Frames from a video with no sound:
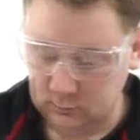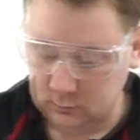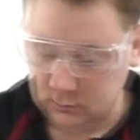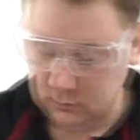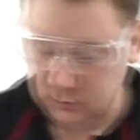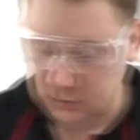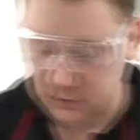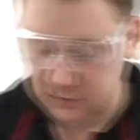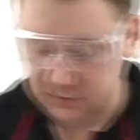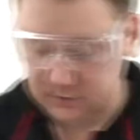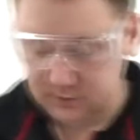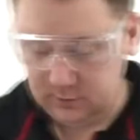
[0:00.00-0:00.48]

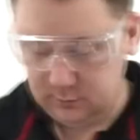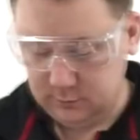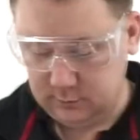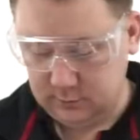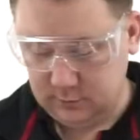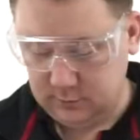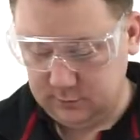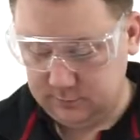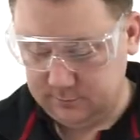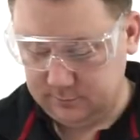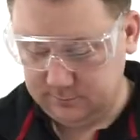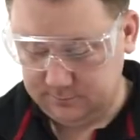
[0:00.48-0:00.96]
That's the one
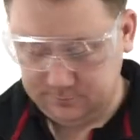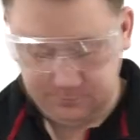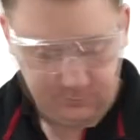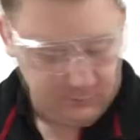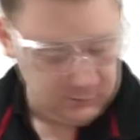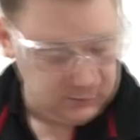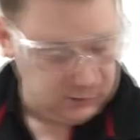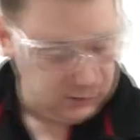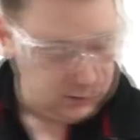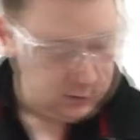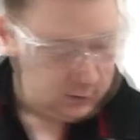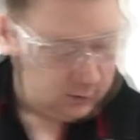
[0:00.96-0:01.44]
up.
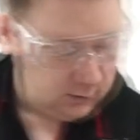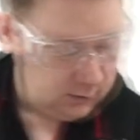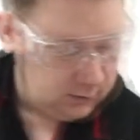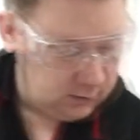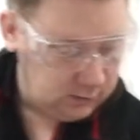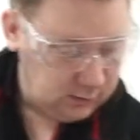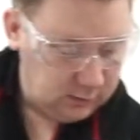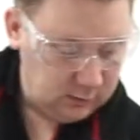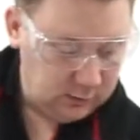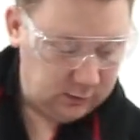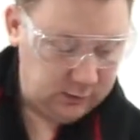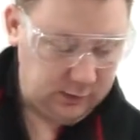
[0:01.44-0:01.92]

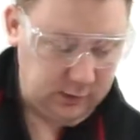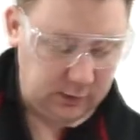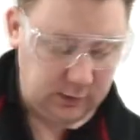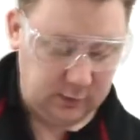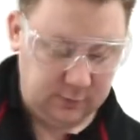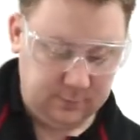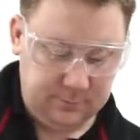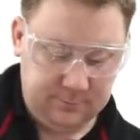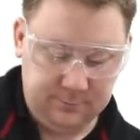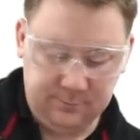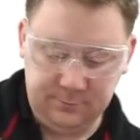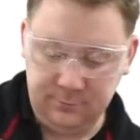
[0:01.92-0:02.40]

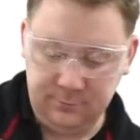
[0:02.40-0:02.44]
Now,